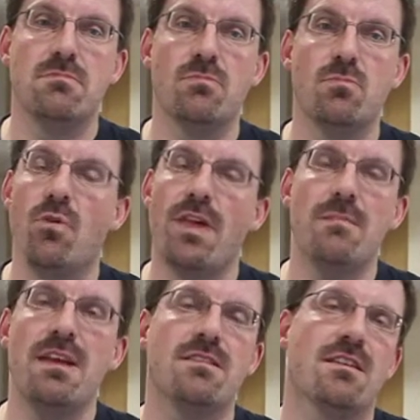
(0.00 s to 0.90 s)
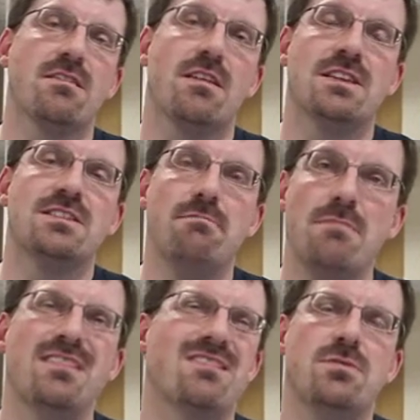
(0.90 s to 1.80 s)
what that means is I'll actually
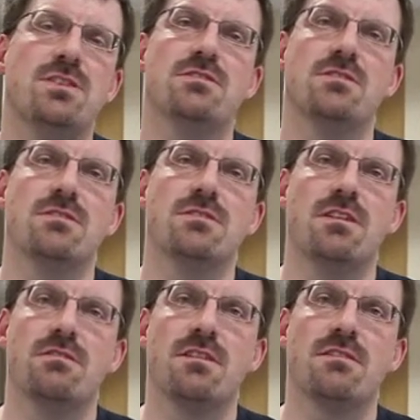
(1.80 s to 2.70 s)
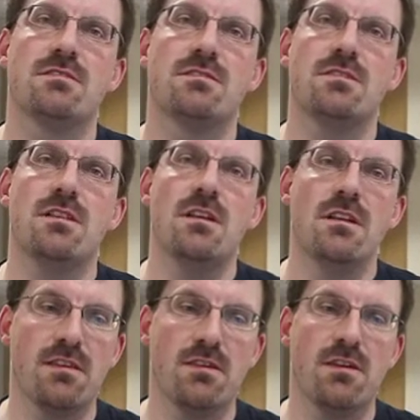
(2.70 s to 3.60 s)
miss questions that are asked.
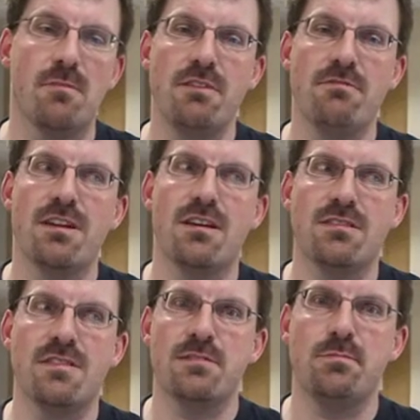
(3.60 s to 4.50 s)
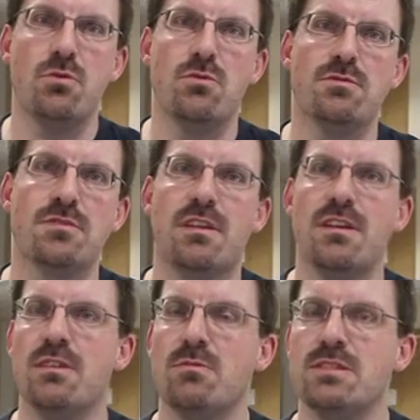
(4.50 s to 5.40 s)
So I may realise that there's a pause and that
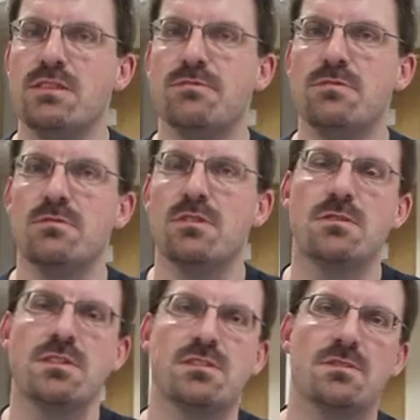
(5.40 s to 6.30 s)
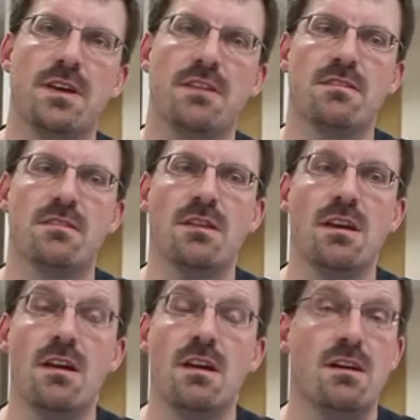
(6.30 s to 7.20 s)
he's waiting for a question to be answered.
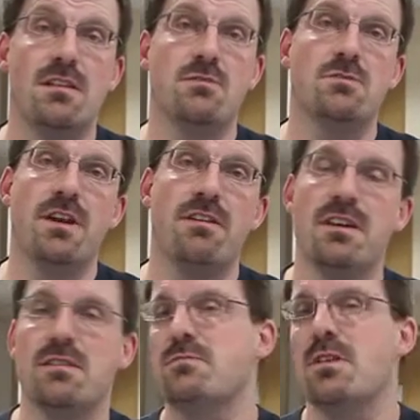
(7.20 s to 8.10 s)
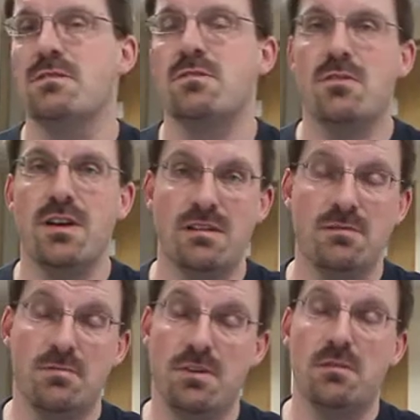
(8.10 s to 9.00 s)
And ordinarily,
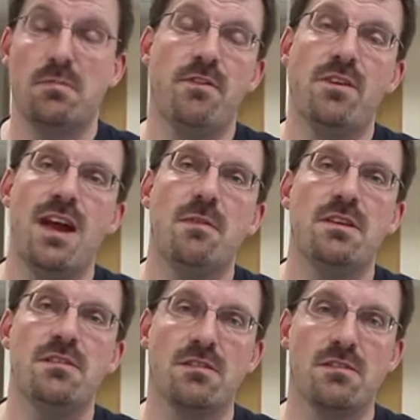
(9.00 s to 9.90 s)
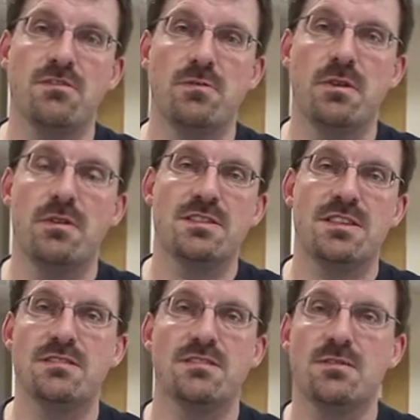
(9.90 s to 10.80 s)
I'd be very happy to contribute and actually
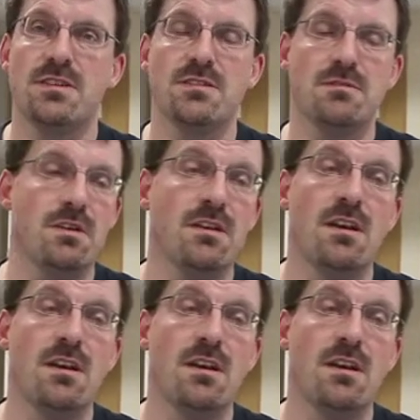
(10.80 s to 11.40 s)
answer the question. But